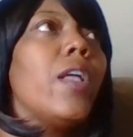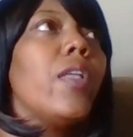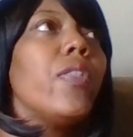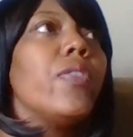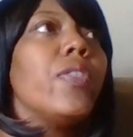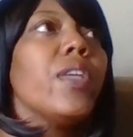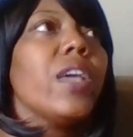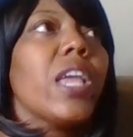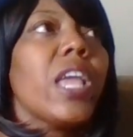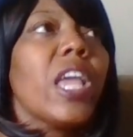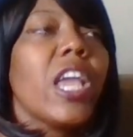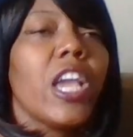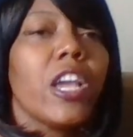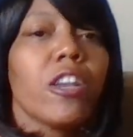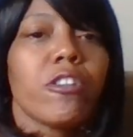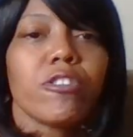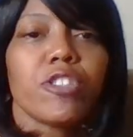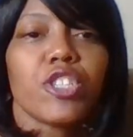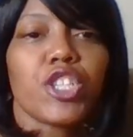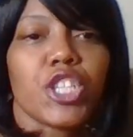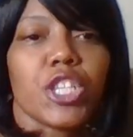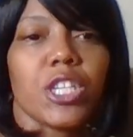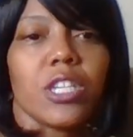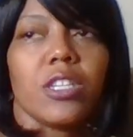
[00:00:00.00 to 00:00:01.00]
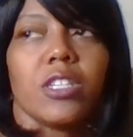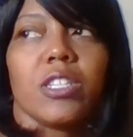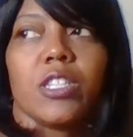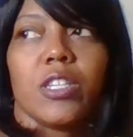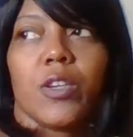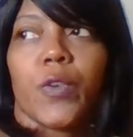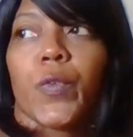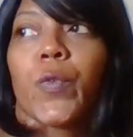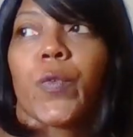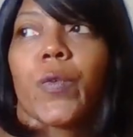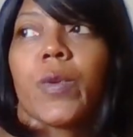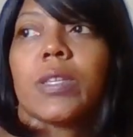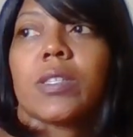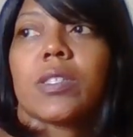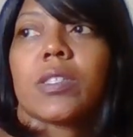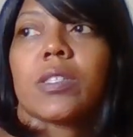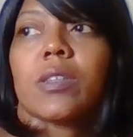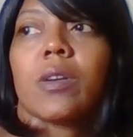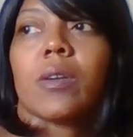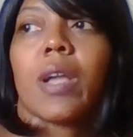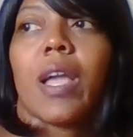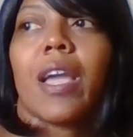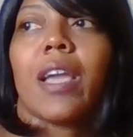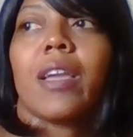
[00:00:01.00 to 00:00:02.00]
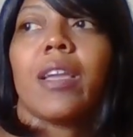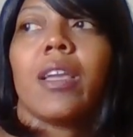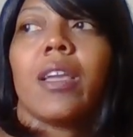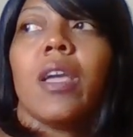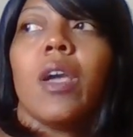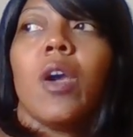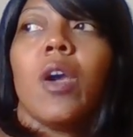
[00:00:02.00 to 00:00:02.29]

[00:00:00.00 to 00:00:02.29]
The energy difference, okay?